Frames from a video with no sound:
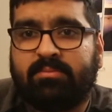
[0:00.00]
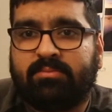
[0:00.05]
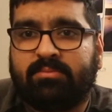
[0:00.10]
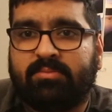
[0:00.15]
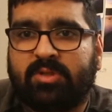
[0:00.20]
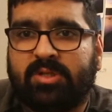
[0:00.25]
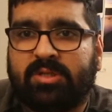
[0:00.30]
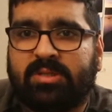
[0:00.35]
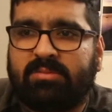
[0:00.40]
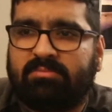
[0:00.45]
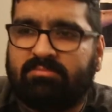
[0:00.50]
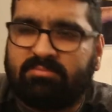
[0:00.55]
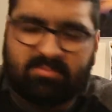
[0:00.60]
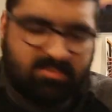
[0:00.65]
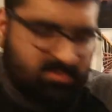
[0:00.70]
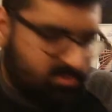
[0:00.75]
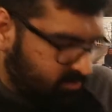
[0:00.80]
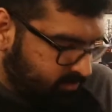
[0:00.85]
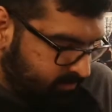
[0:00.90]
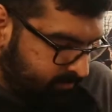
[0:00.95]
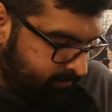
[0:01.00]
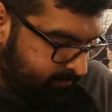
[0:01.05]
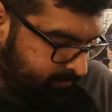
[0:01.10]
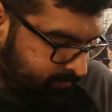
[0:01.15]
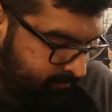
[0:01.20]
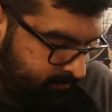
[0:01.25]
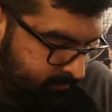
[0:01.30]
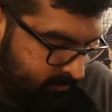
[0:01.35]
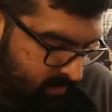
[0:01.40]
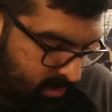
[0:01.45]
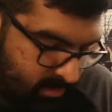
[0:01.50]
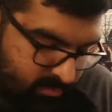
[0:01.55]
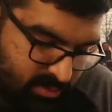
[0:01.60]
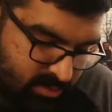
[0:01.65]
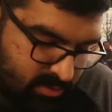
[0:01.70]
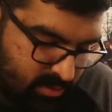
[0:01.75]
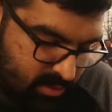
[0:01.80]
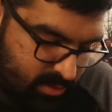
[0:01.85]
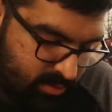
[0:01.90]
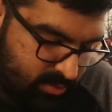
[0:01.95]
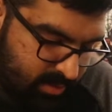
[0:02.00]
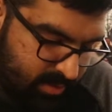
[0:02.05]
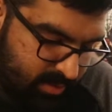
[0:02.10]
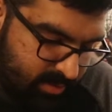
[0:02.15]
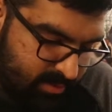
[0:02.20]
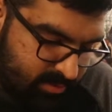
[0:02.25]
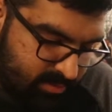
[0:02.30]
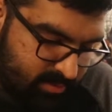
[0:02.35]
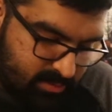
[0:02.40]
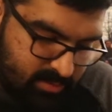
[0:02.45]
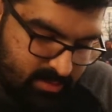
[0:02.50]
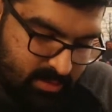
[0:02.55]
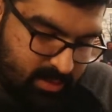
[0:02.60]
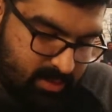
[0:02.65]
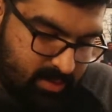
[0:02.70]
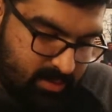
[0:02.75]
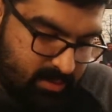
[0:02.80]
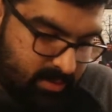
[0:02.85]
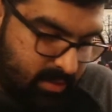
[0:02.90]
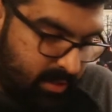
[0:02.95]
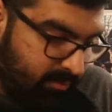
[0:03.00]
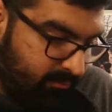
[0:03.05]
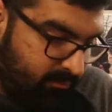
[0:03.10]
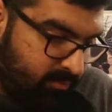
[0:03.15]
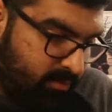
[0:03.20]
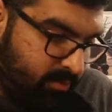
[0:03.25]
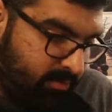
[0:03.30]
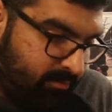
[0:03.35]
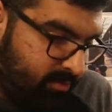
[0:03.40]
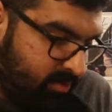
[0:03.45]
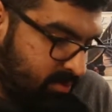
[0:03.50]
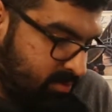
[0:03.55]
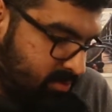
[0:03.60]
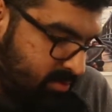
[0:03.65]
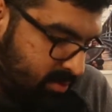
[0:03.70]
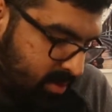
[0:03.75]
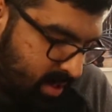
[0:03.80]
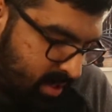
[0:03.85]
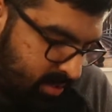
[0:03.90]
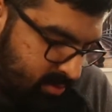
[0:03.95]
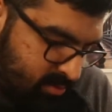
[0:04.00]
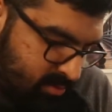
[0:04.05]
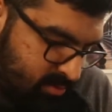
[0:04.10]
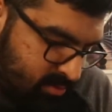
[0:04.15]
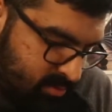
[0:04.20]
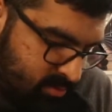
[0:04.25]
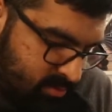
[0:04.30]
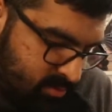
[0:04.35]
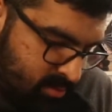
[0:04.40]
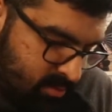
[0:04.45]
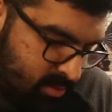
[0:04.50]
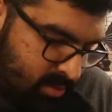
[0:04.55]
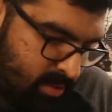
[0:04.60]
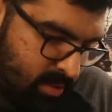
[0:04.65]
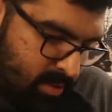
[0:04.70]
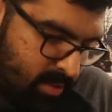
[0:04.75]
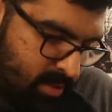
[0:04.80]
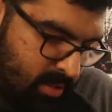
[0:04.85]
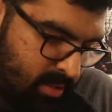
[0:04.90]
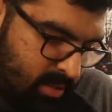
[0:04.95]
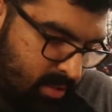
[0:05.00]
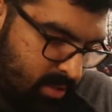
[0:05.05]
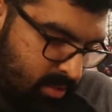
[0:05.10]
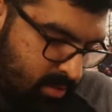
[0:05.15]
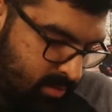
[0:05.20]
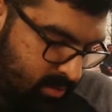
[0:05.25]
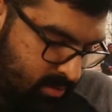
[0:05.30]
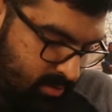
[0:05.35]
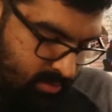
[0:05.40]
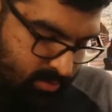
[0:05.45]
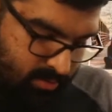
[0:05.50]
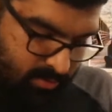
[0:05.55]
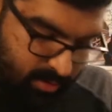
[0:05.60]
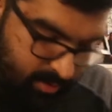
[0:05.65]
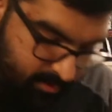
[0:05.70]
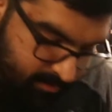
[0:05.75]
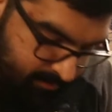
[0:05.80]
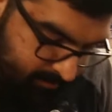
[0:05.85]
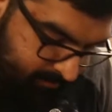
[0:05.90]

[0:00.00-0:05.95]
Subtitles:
just gonna try this. I'll give you the first reactions. All right.